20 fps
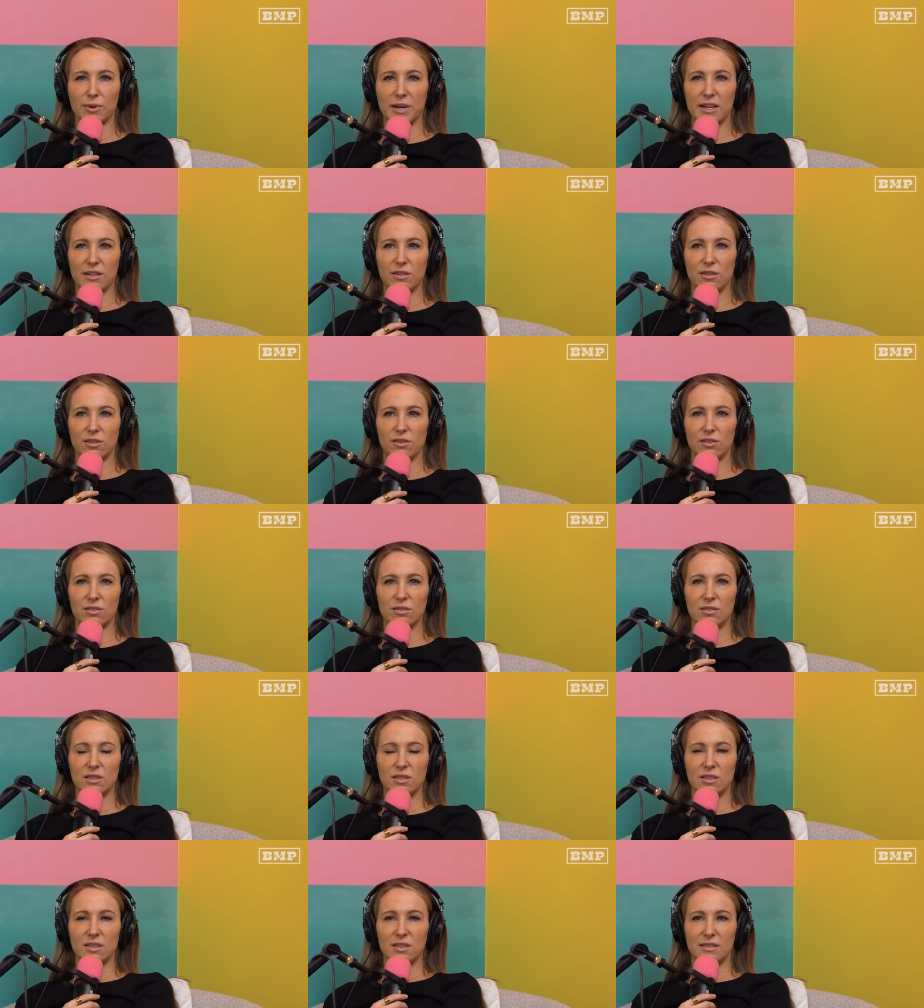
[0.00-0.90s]

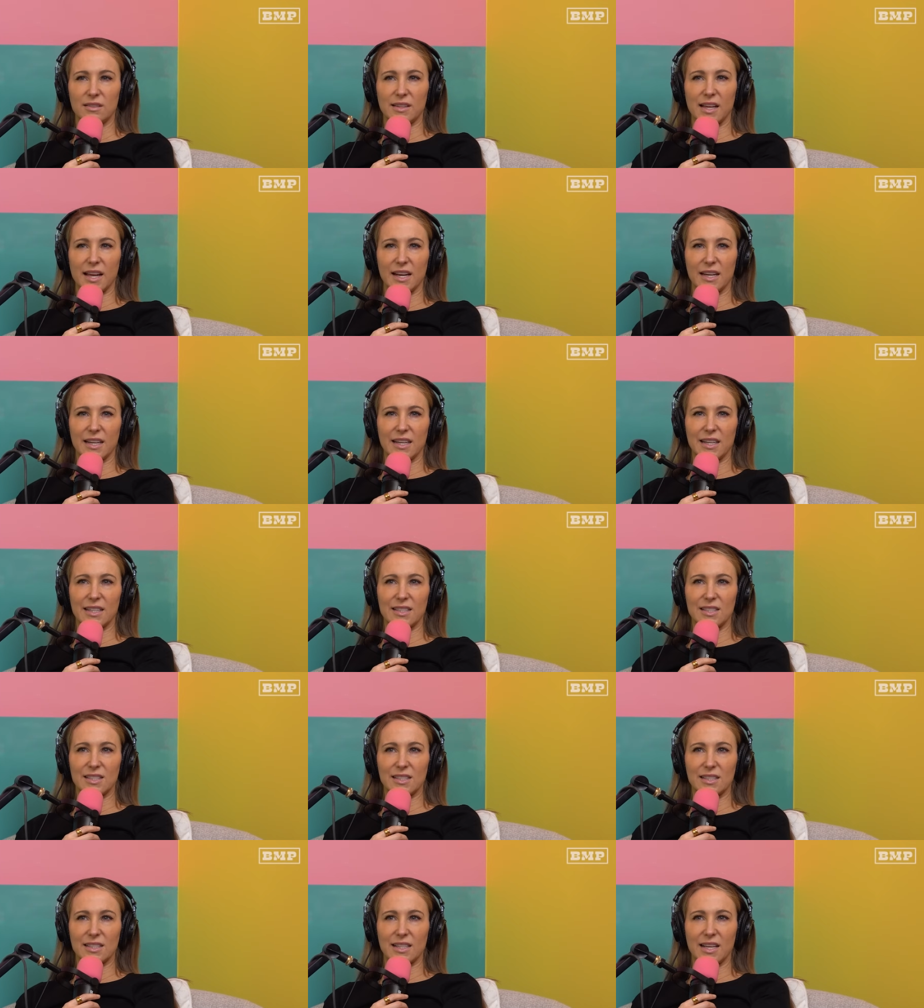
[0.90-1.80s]
real that you
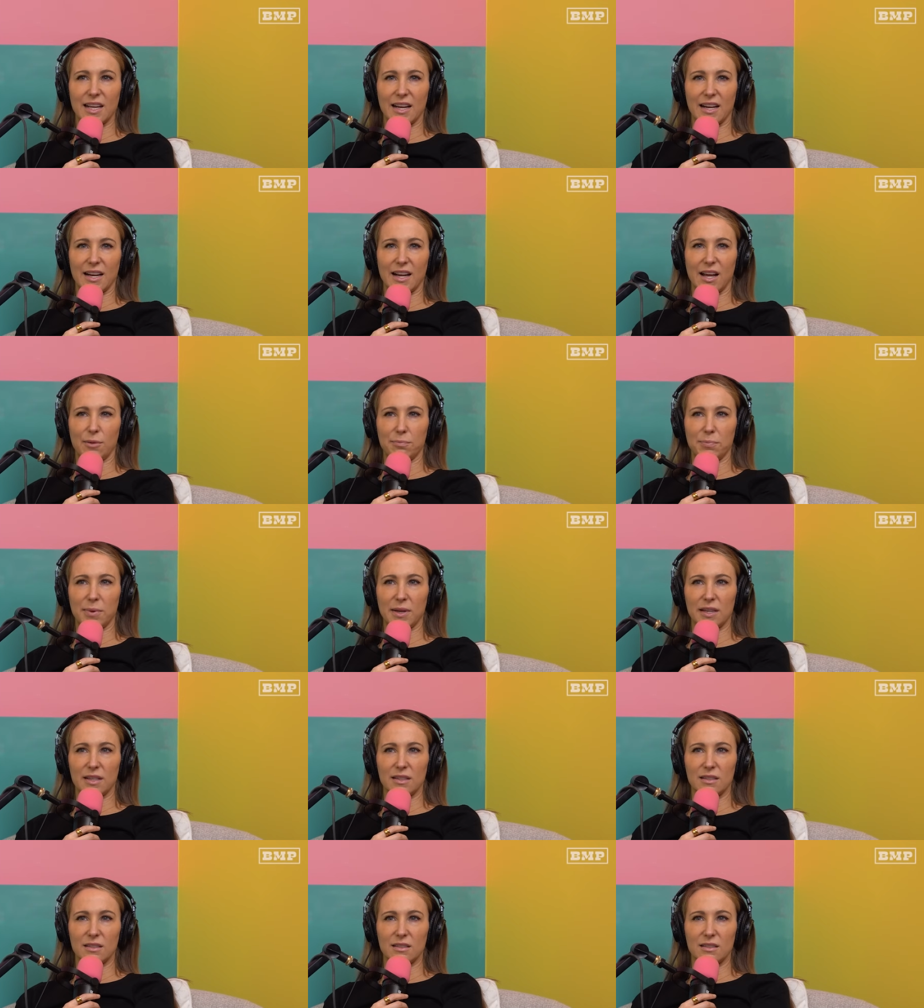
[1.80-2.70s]
just can't help
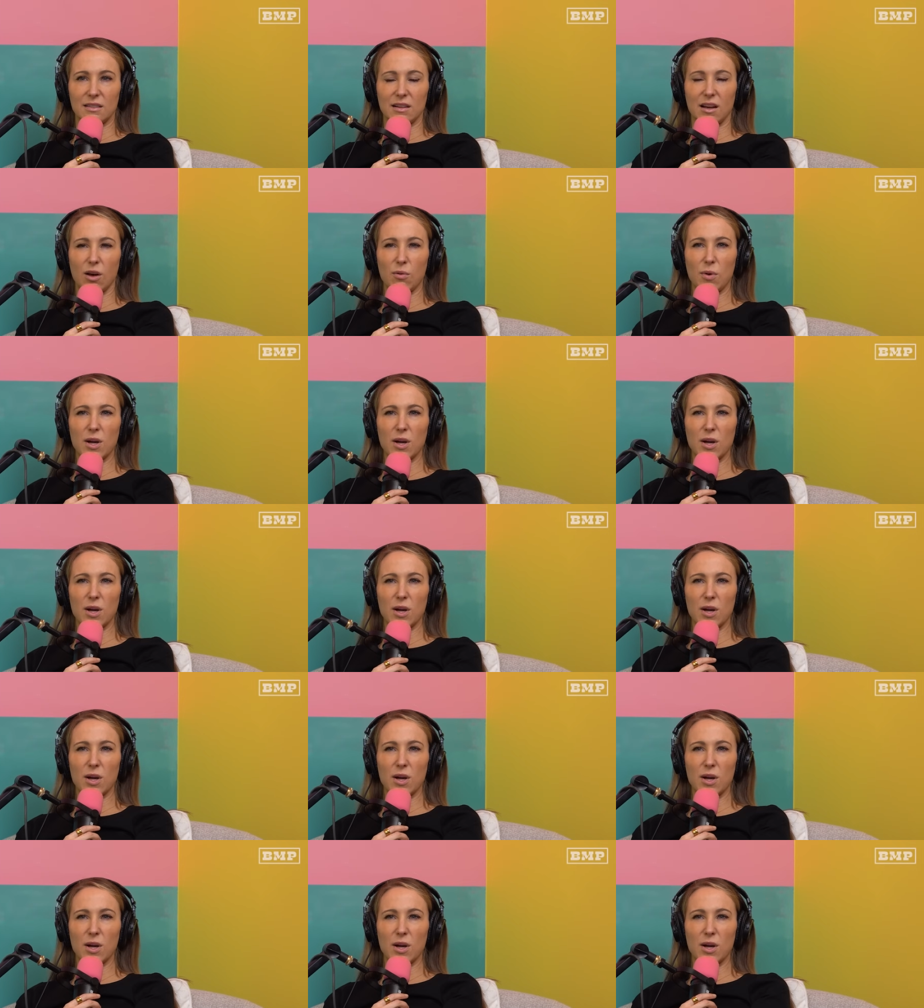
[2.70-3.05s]
it. I'll